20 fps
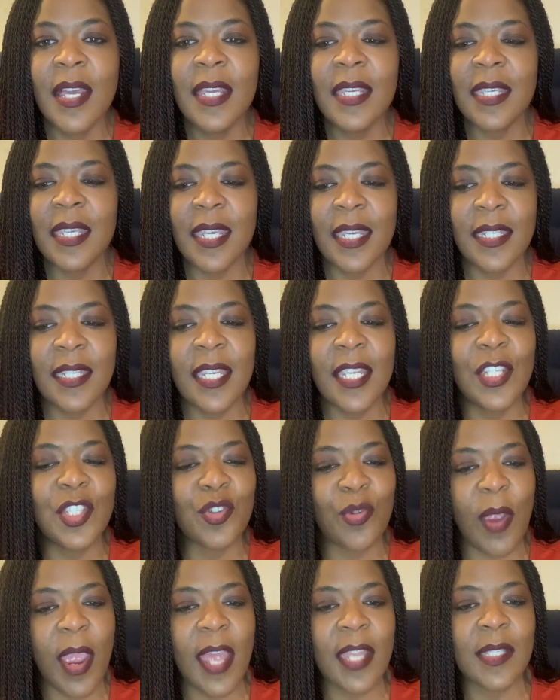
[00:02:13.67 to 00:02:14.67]
kidney
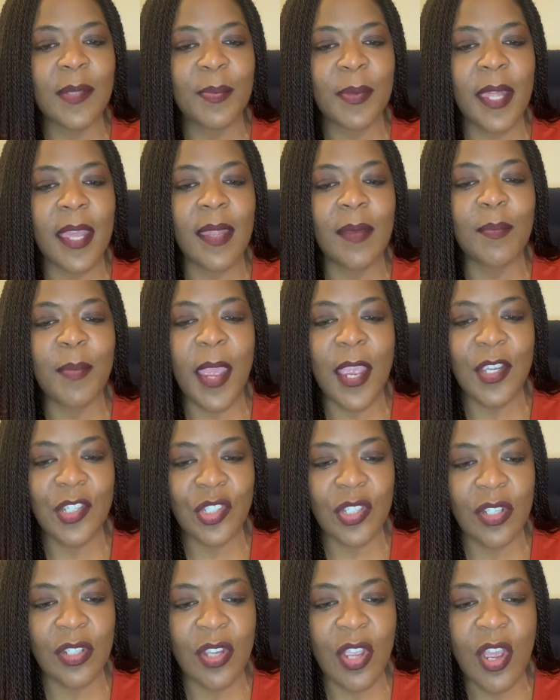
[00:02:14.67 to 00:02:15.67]
transplant
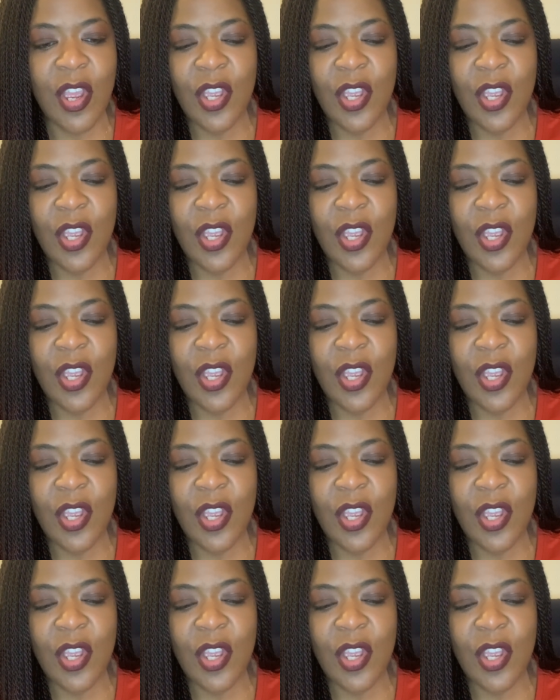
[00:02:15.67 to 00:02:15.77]
patient.